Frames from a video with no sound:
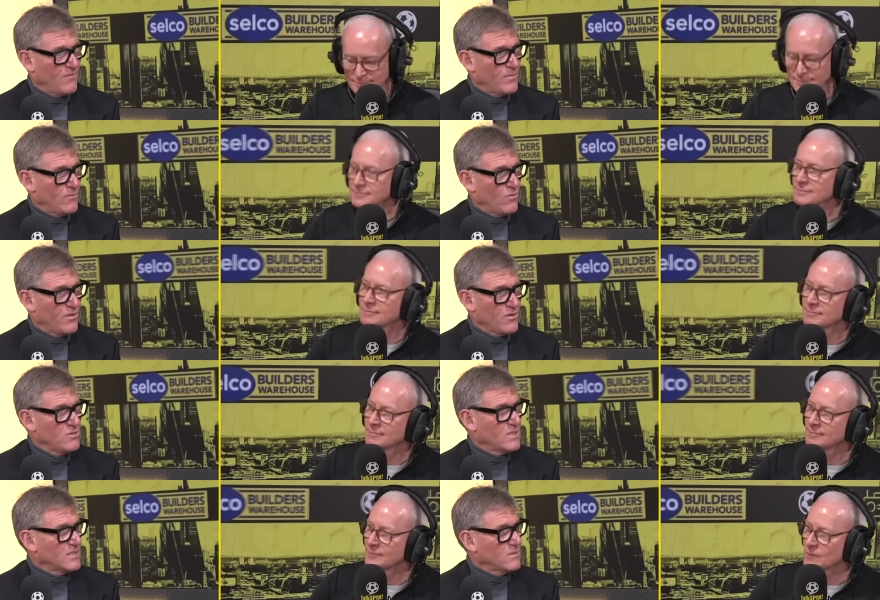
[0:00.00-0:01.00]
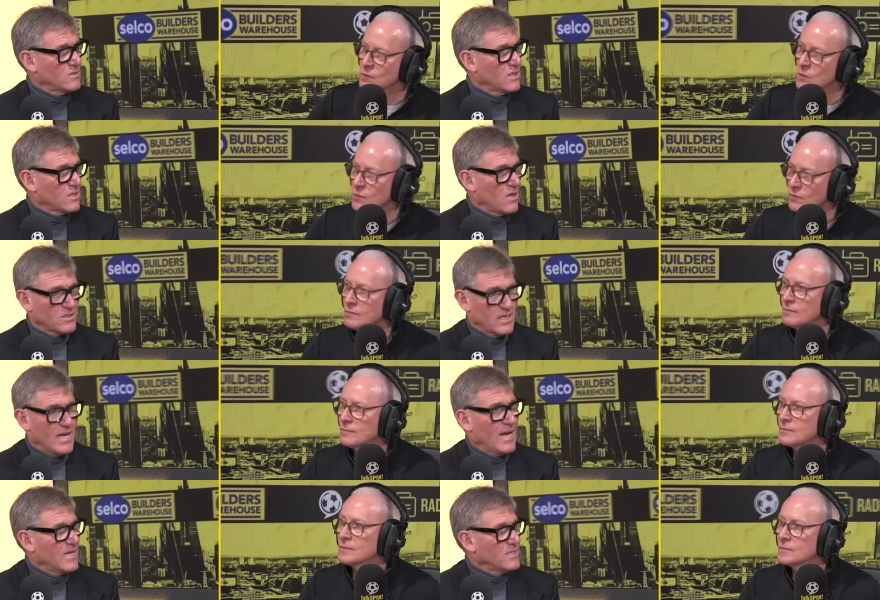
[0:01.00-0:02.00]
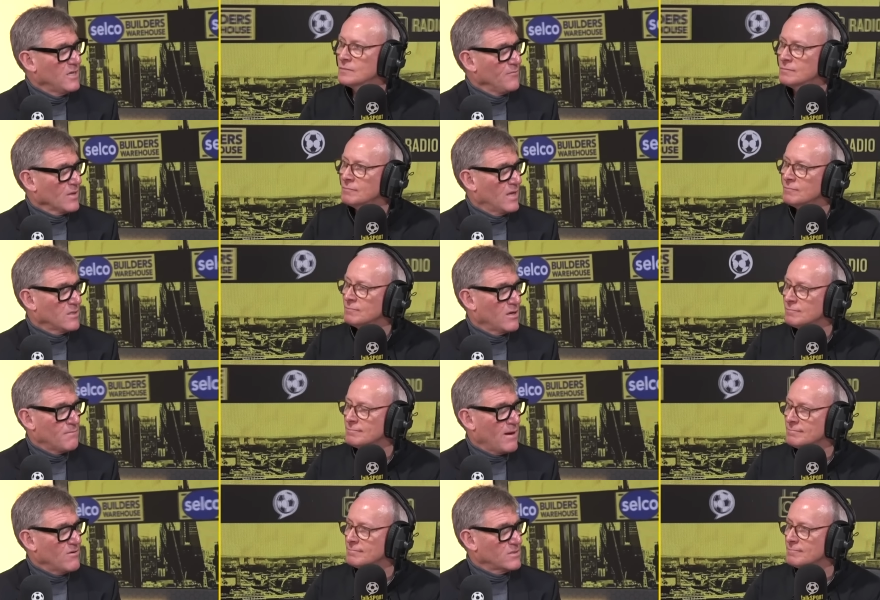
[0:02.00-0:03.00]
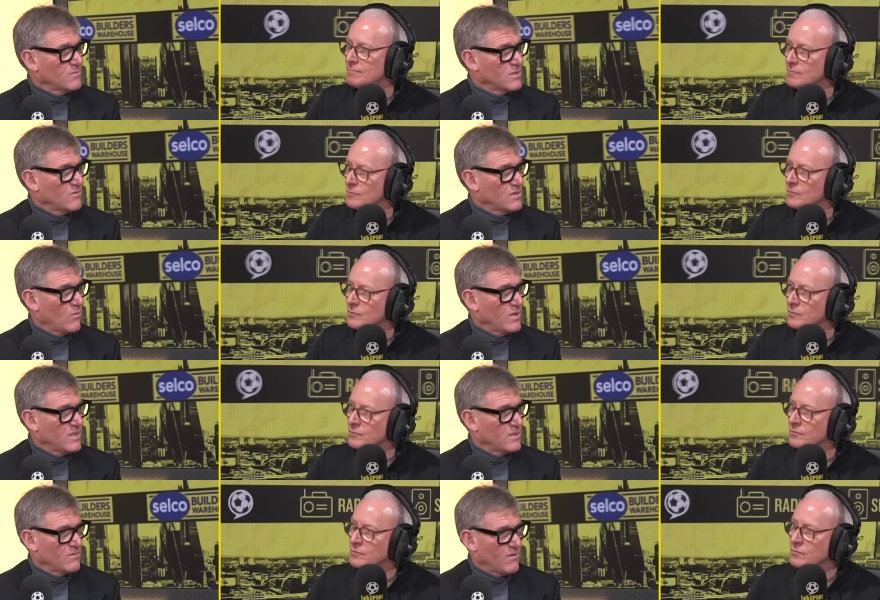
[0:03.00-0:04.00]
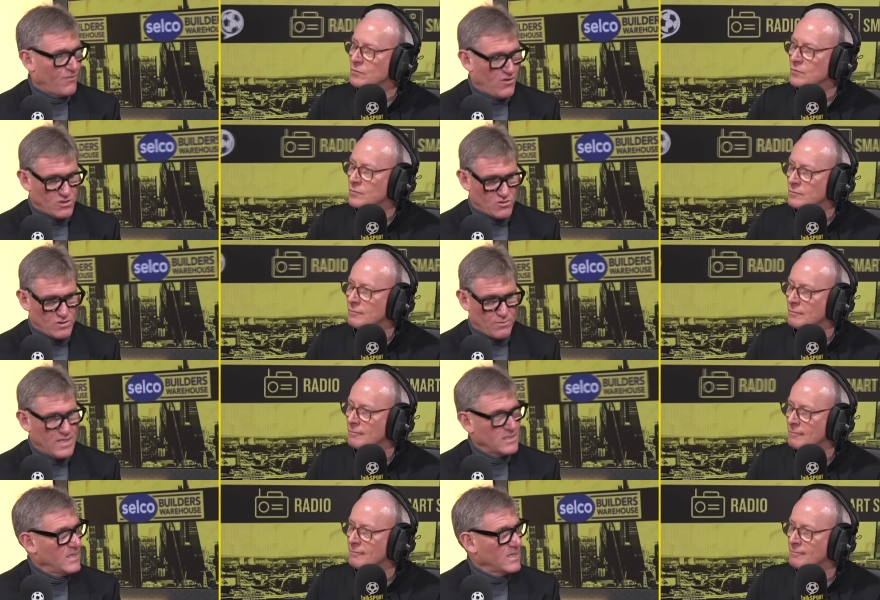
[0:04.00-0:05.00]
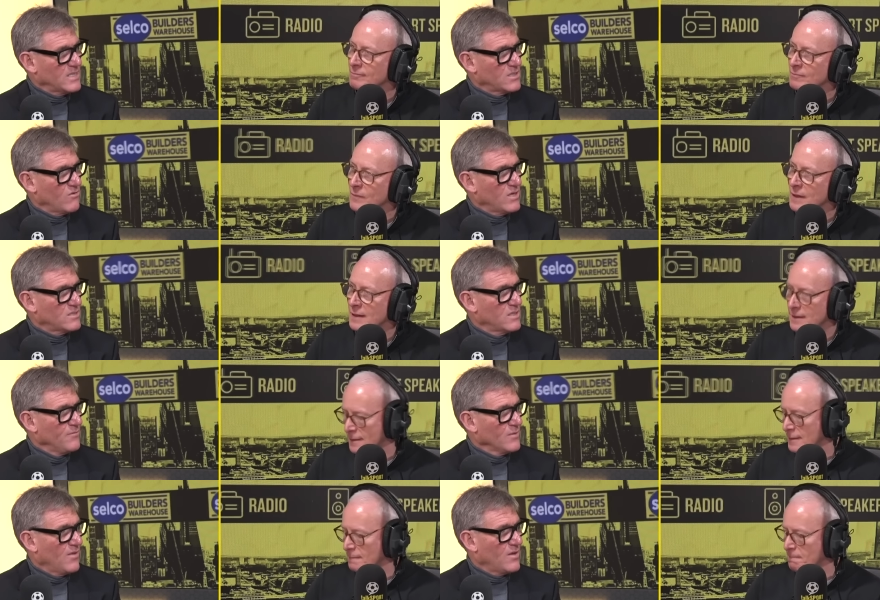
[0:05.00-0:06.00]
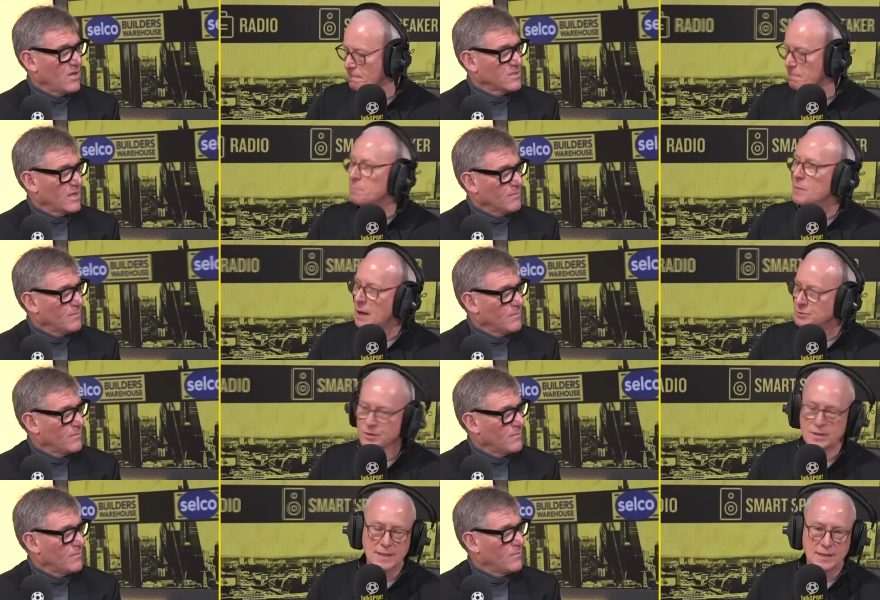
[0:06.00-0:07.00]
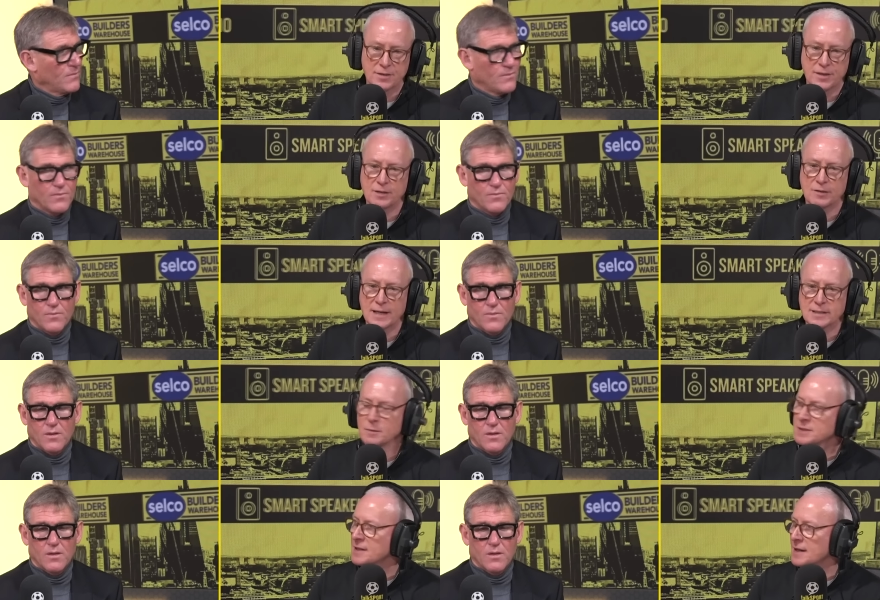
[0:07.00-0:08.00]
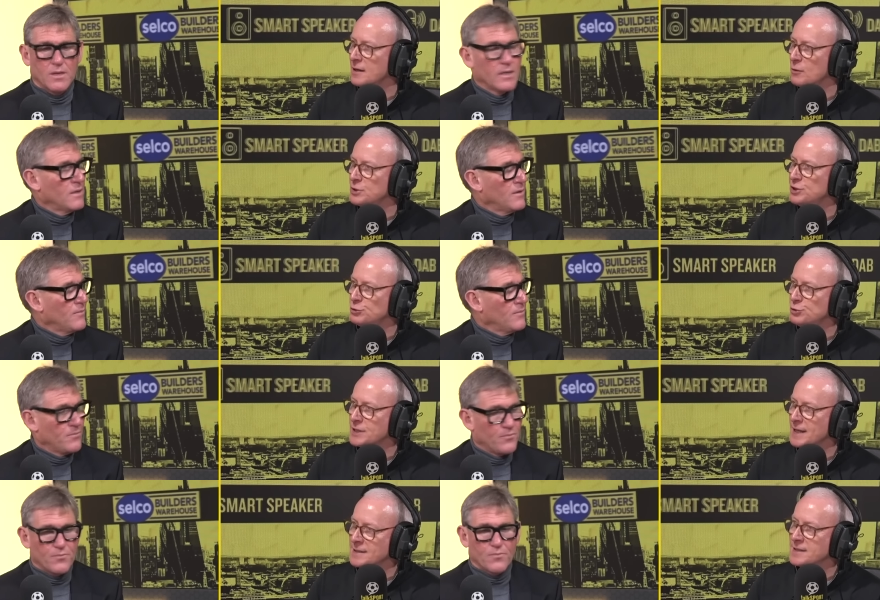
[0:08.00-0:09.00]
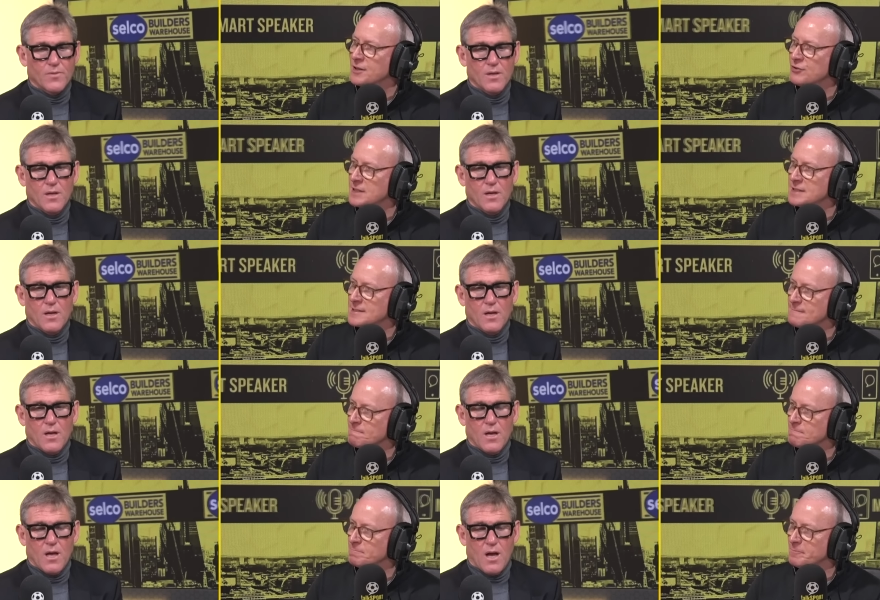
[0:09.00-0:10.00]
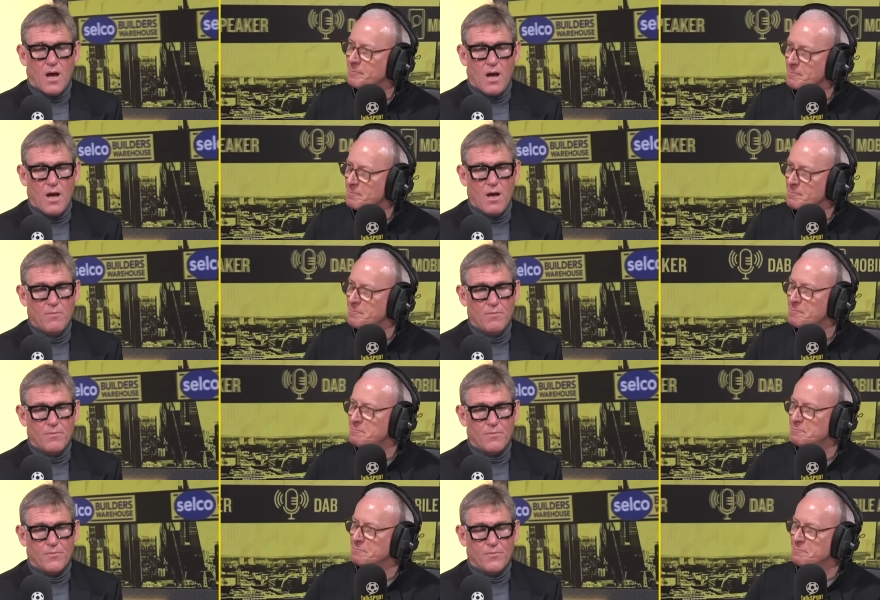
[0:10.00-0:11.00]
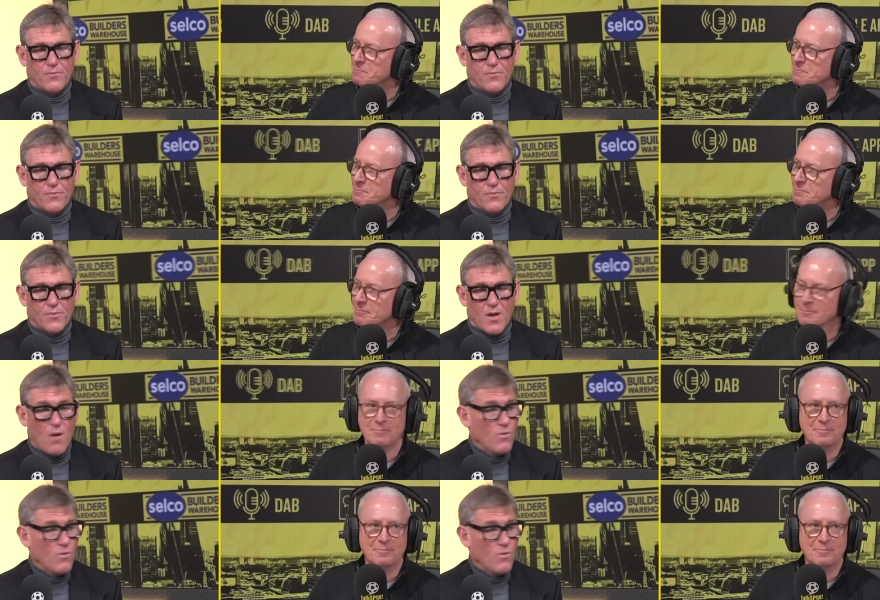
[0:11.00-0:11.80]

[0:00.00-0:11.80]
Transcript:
Speaker 1: have a bit more enthusiasm to the task in hand and don't embarrass themselves in the way that the, the first-choice players did against the Greeks
Speaker 2: in the last game. I was going to say, do you think you'll get something tonight, or will you lose again to the Greeks? Um, I